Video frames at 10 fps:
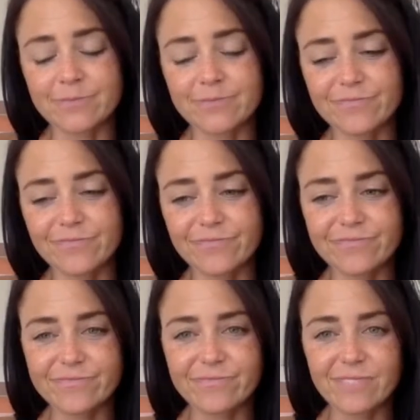So
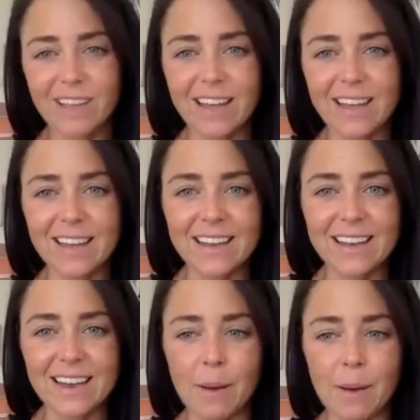like
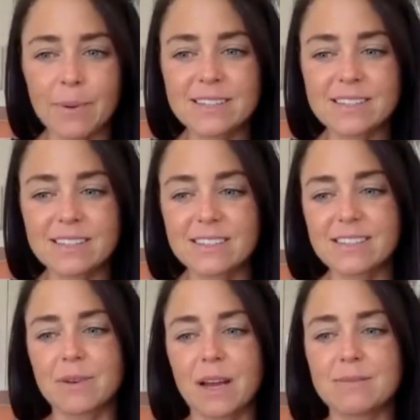it happens,
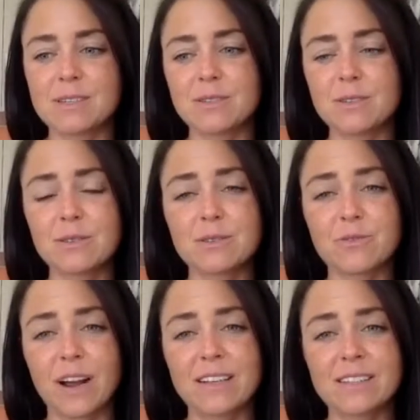and sometimes you do
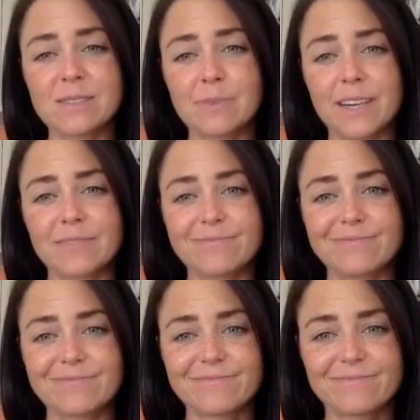lose friends,
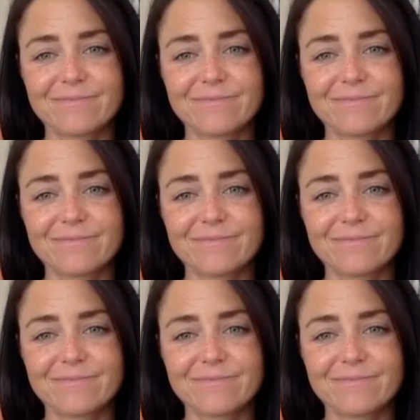but